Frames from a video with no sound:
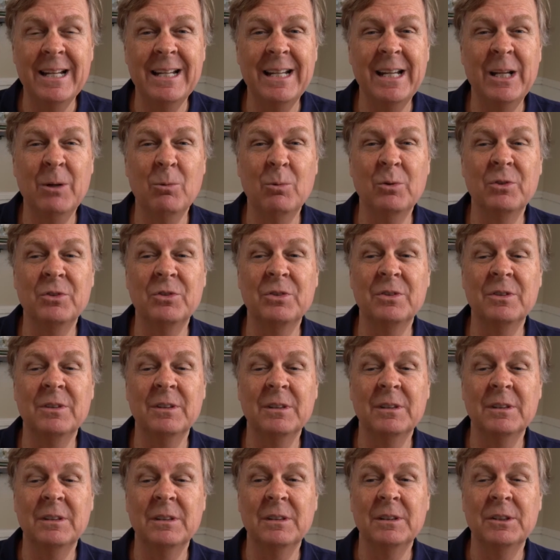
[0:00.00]
it was
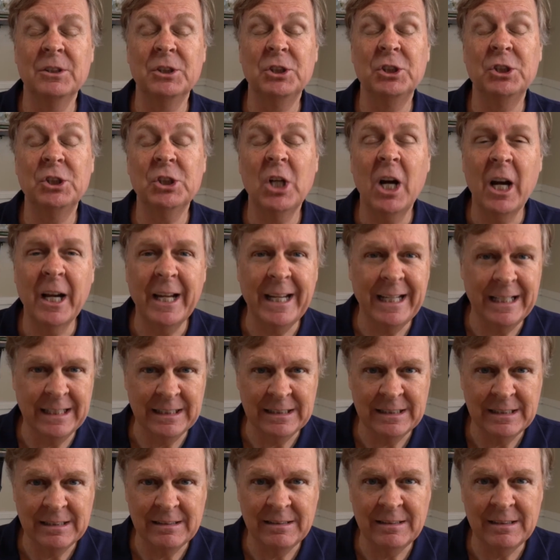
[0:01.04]
shocking
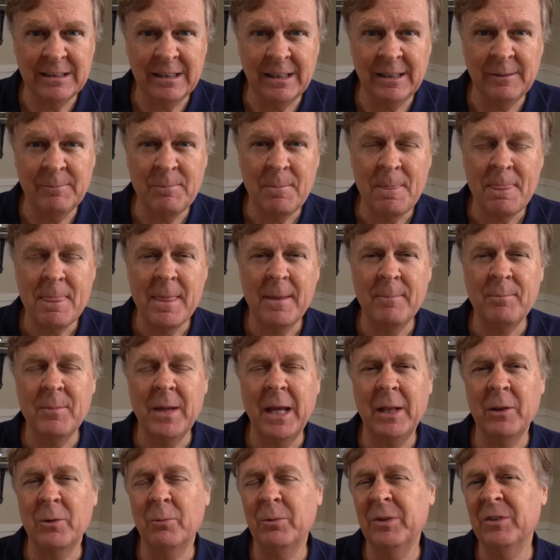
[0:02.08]
to see.
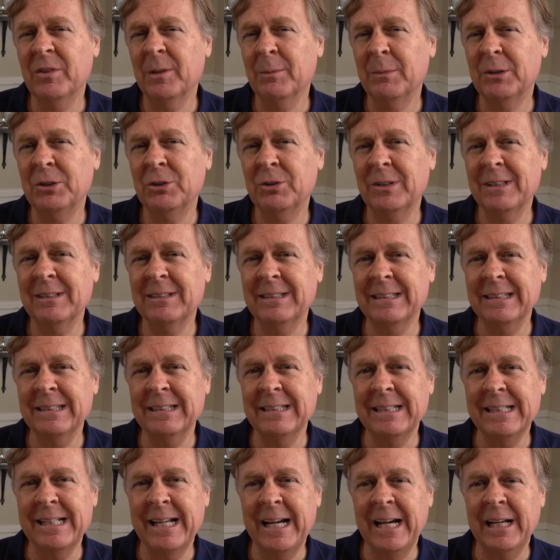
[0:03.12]
And the reason I'm
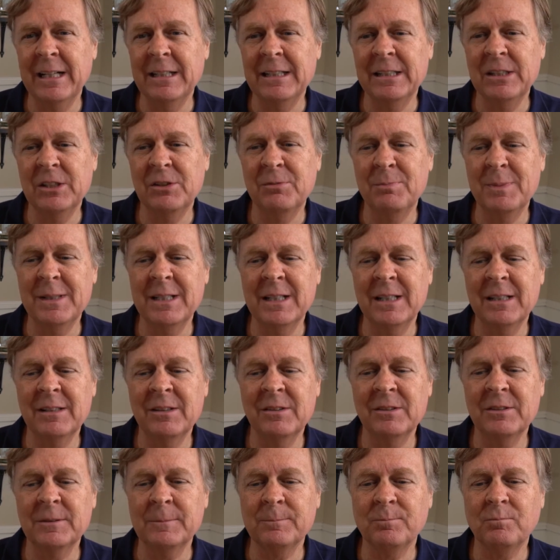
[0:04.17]
addressing that is
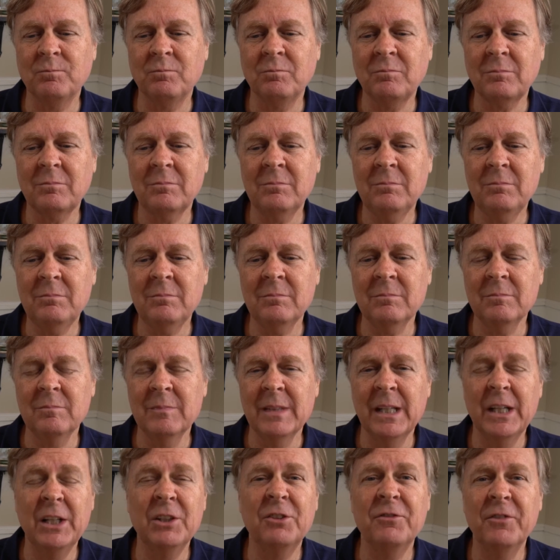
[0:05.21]
because
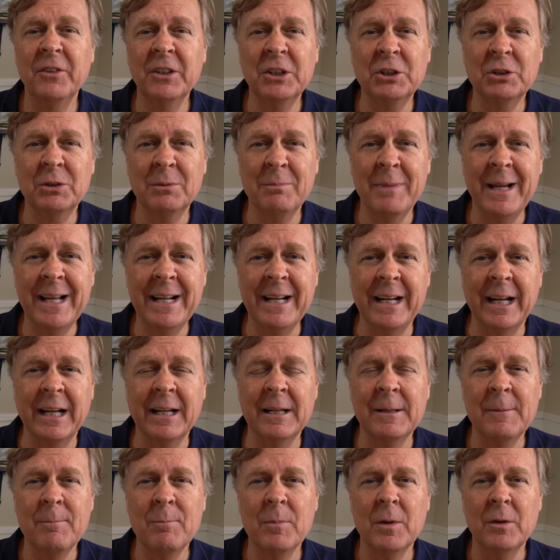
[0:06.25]
it's very traumatic.
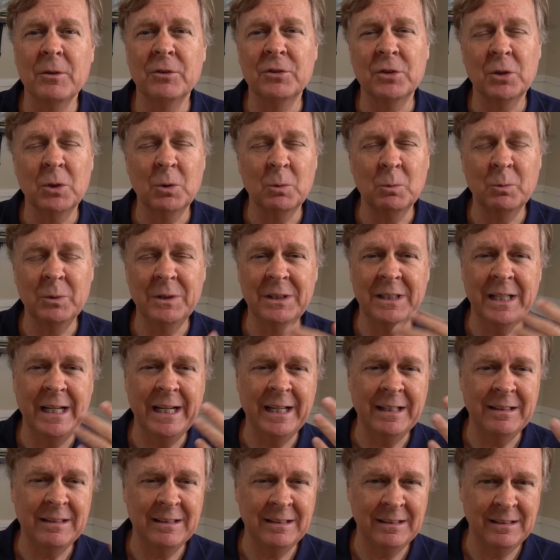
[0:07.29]
So we
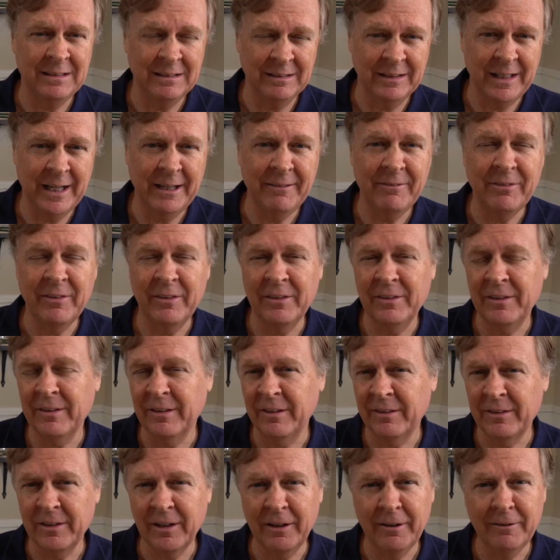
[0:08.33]
had the life of the
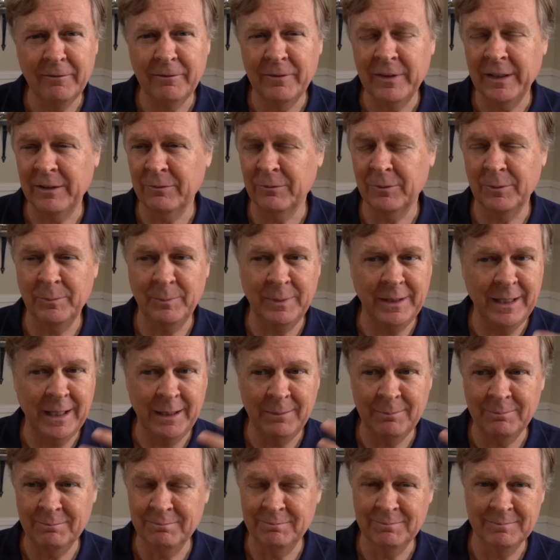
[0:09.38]
dove that
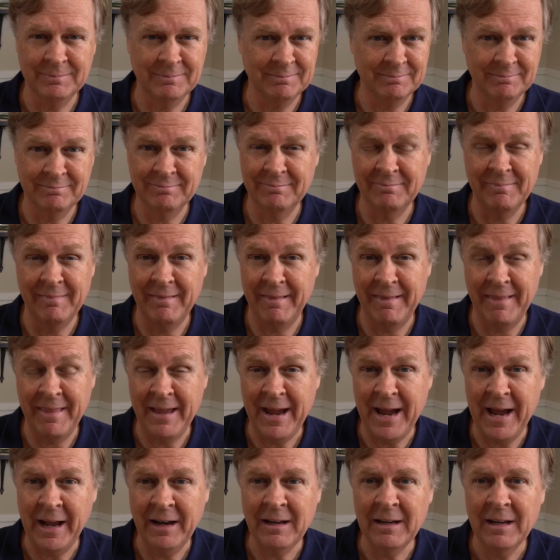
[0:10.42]
became
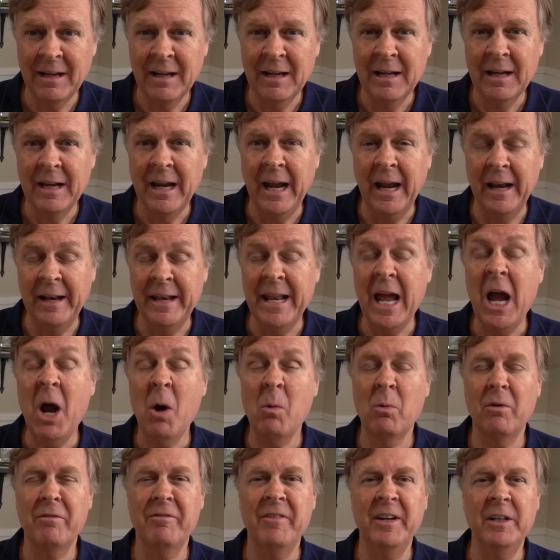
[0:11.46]
that, and now
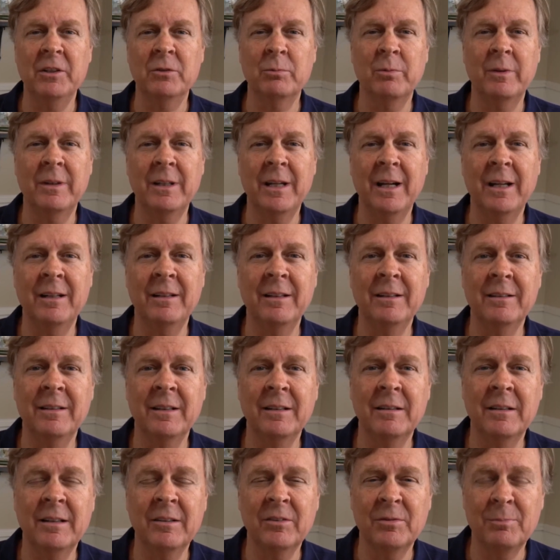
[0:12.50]
we're faced with the idea
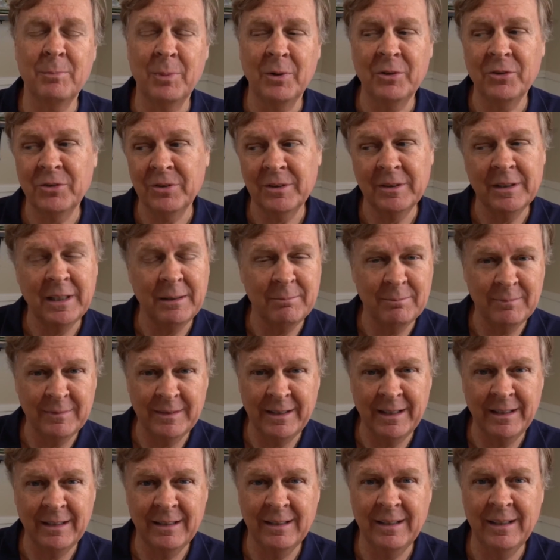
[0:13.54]
that this person
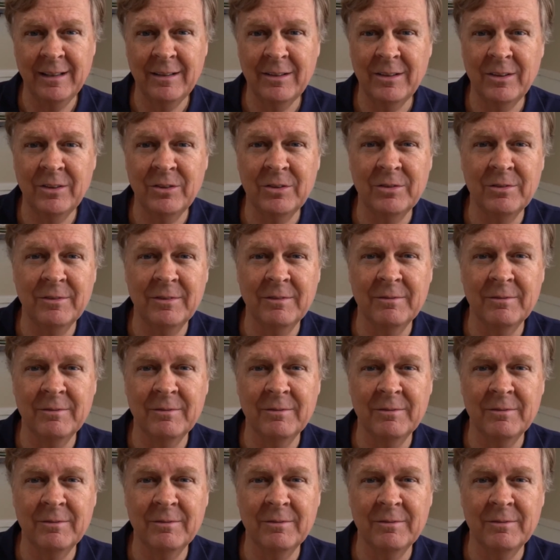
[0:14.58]
that hit this